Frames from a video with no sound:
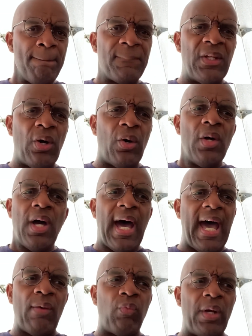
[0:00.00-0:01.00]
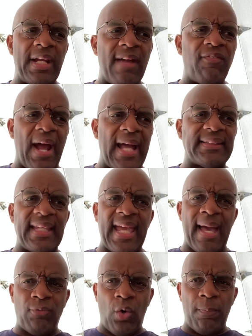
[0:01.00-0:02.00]
You know, I, whenever I say
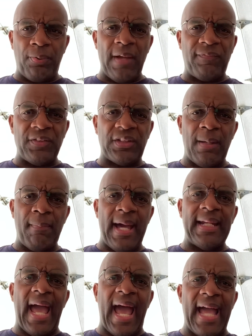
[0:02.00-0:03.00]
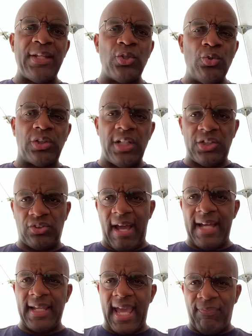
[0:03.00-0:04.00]
I'm going to pray for somebody, I usually
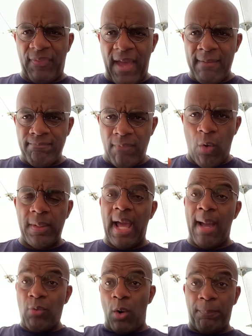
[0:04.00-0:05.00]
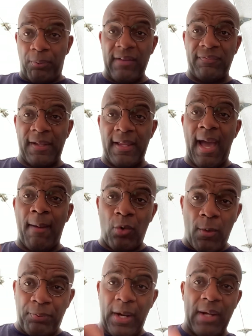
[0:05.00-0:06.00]
try to at that moment, I'm going to pray for, I'm
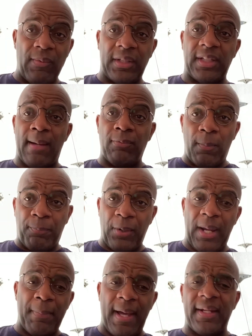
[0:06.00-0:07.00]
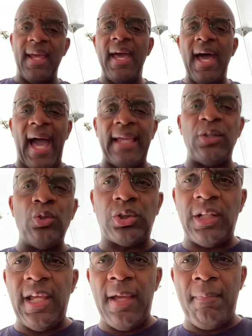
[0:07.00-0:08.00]
going to pray with you. I'm going to pray about it. I
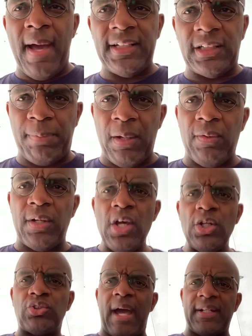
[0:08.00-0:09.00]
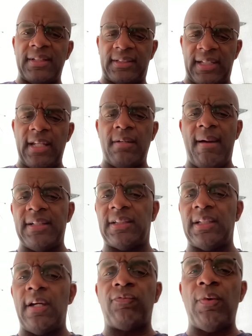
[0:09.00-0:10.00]
usually in my spirit try to say to
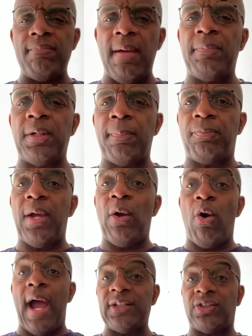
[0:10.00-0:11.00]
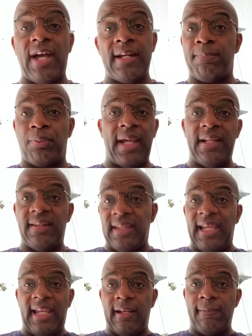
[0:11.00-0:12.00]
myself, remember to pray. Or I try to pray
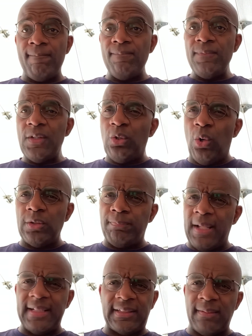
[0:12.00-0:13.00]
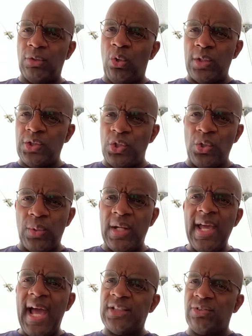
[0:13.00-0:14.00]
then, Lord bless him. Lord do
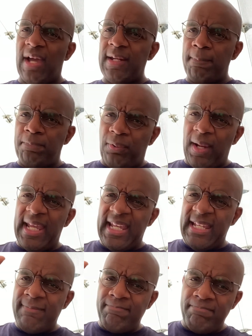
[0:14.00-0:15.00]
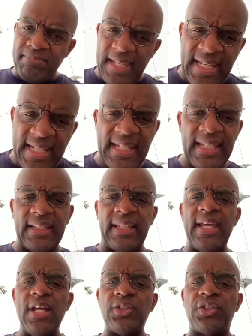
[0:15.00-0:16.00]
it. I try to pray
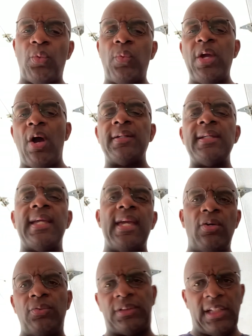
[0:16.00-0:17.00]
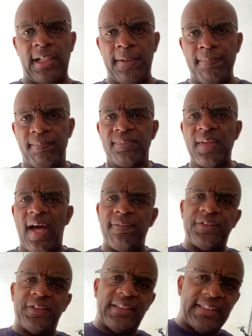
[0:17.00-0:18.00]
immediately so we aren't guilty
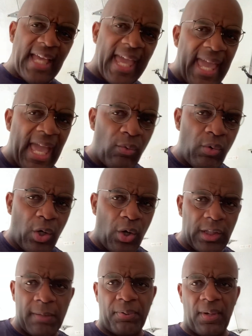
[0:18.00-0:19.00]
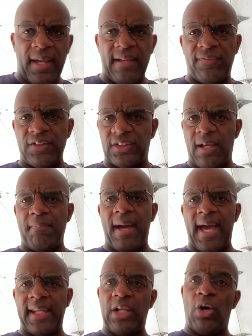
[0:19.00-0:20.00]
of saying we're going to pray for
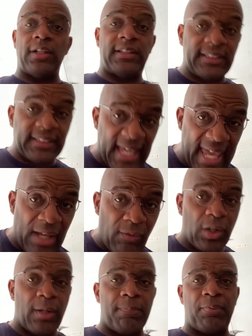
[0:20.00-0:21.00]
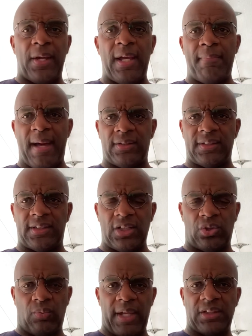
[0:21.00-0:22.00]
somebody or saying and we're going to pray about the
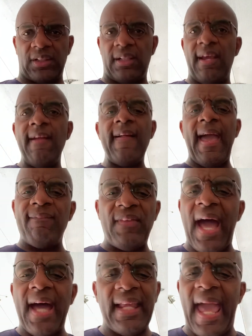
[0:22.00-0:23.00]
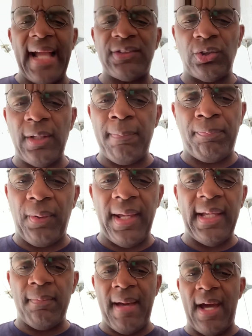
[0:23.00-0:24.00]
situation and not actually
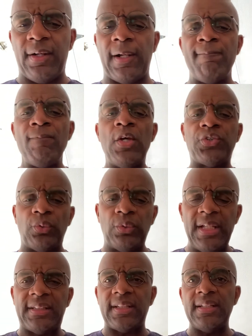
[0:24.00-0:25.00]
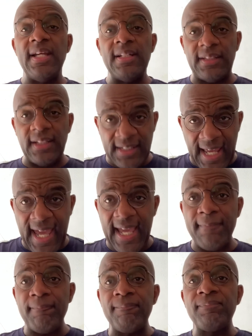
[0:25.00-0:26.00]
praying about it. So listen,
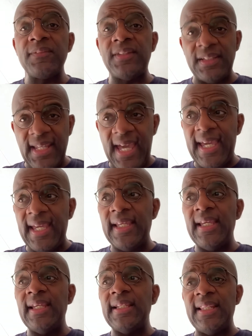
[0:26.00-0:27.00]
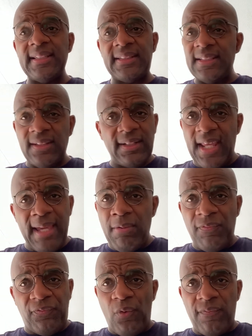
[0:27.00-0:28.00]
today, today, this is the day
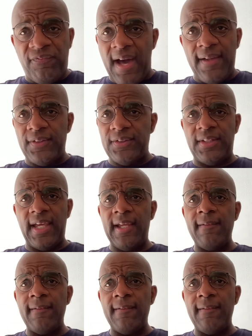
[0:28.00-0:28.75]
before Father's Day.